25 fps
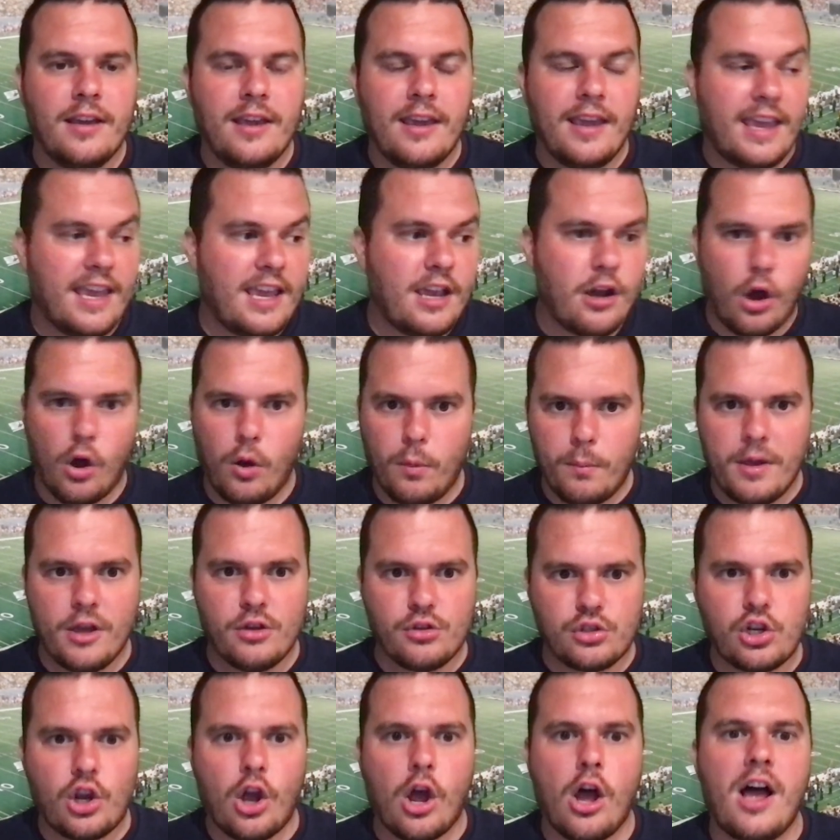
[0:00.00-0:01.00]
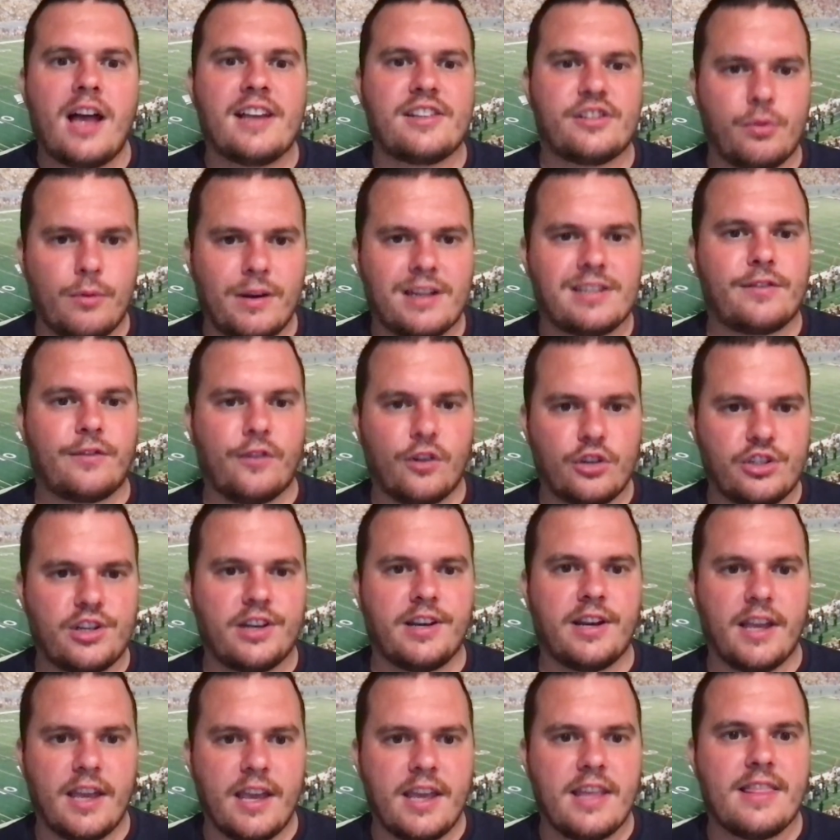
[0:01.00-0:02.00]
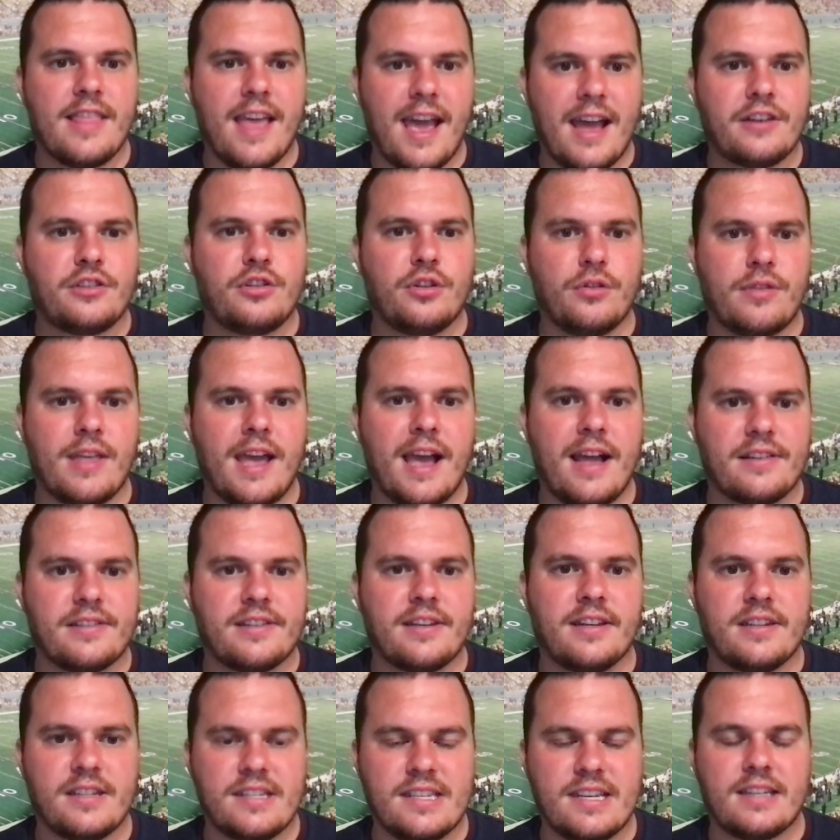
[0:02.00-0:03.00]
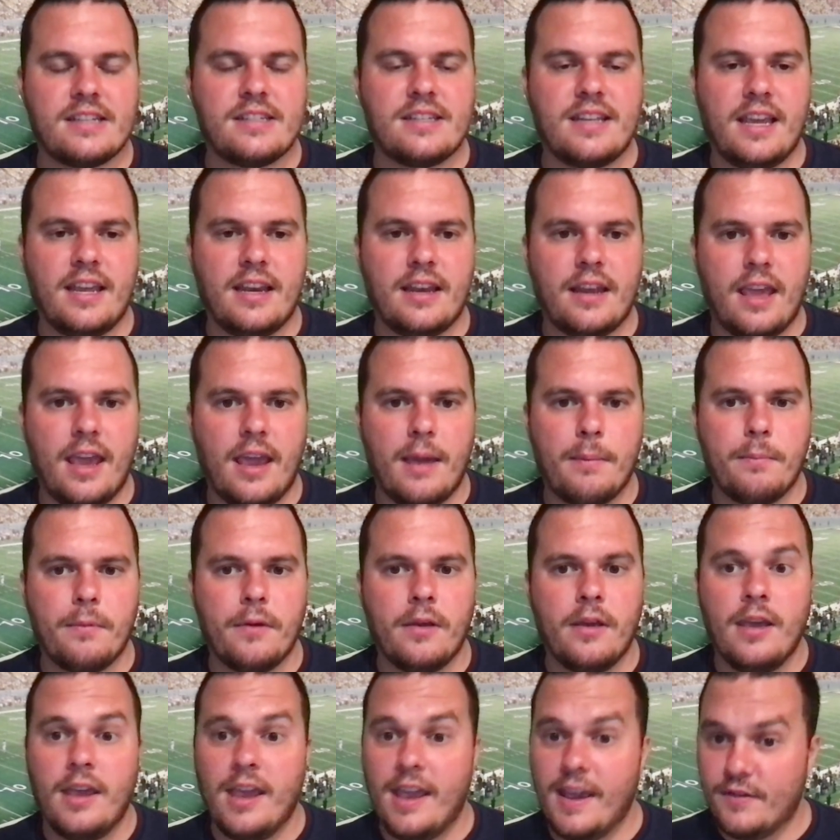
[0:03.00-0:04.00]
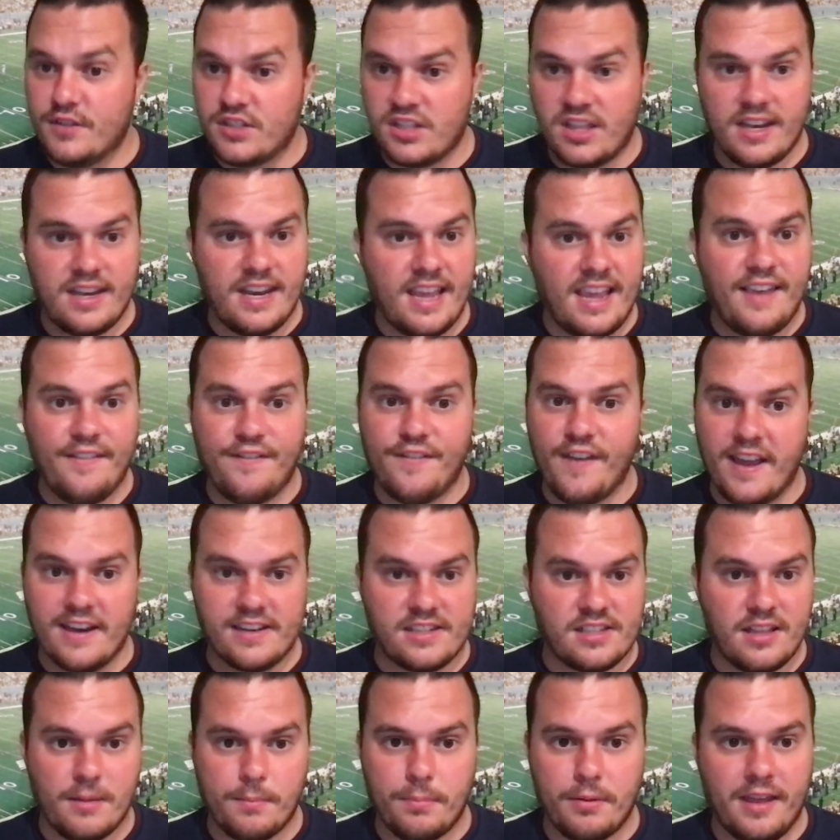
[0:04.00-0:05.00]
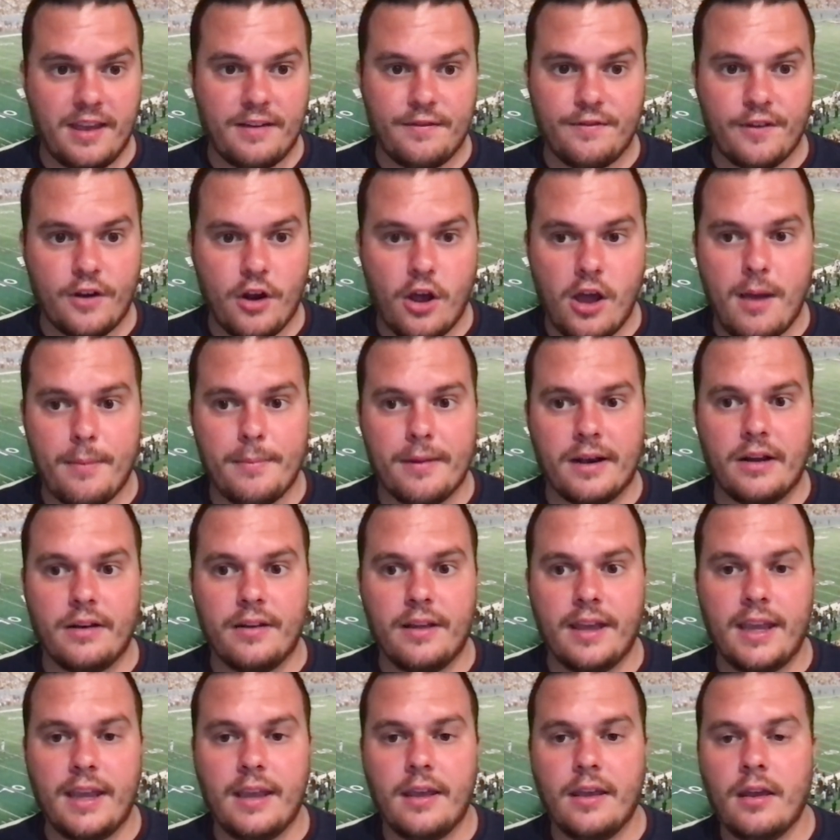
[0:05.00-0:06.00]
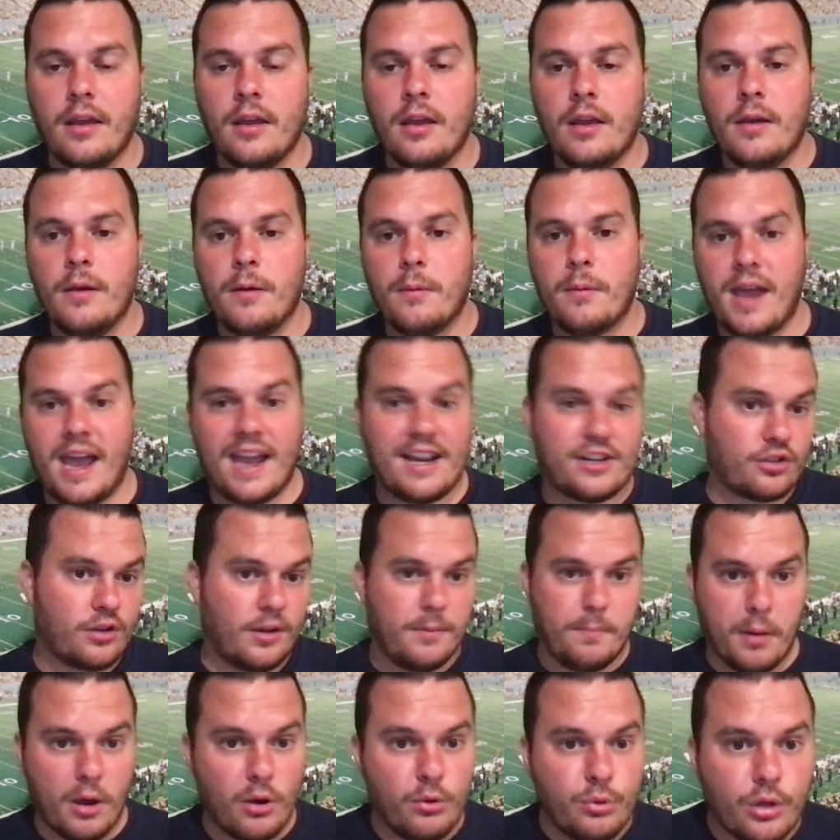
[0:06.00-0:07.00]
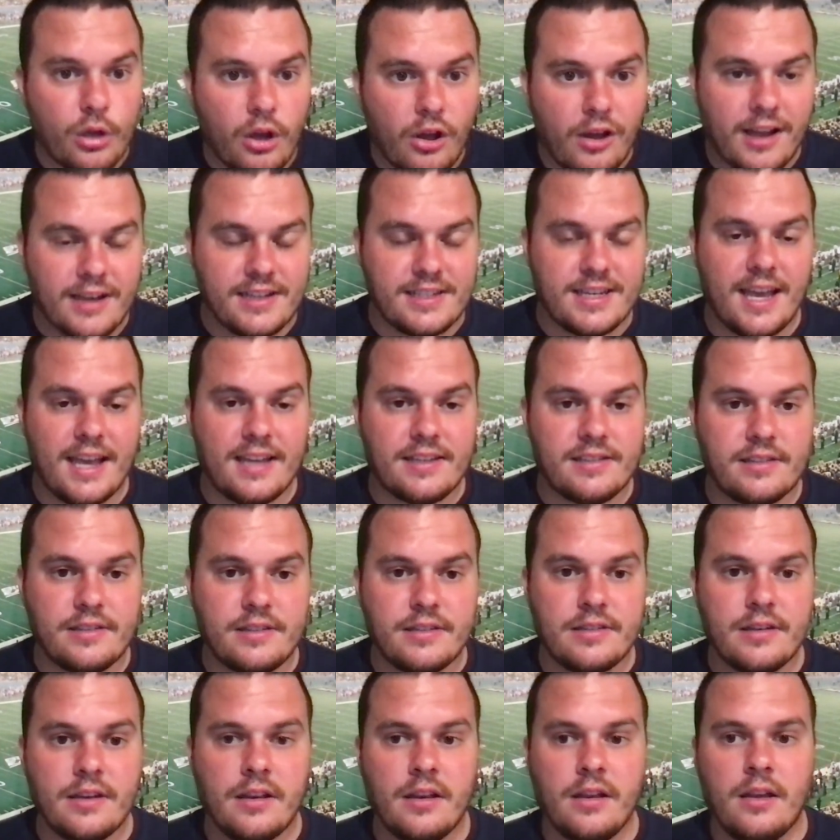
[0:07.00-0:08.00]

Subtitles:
He almost cost West Virginia in that 2016 game. It was the defense that played phenomenally. Actually, both contests.